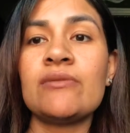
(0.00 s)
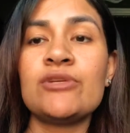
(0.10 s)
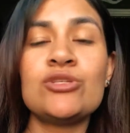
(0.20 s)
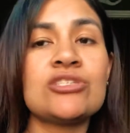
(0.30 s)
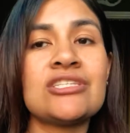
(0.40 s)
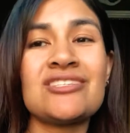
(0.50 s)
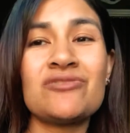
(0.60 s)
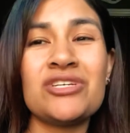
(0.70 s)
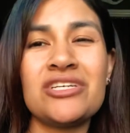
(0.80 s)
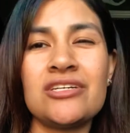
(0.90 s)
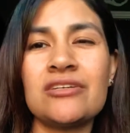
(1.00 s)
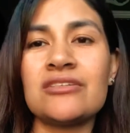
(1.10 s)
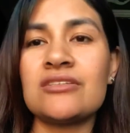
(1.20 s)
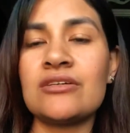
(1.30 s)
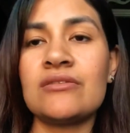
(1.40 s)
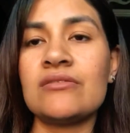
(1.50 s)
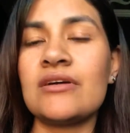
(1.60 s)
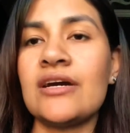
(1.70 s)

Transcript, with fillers: I've been using this for years, so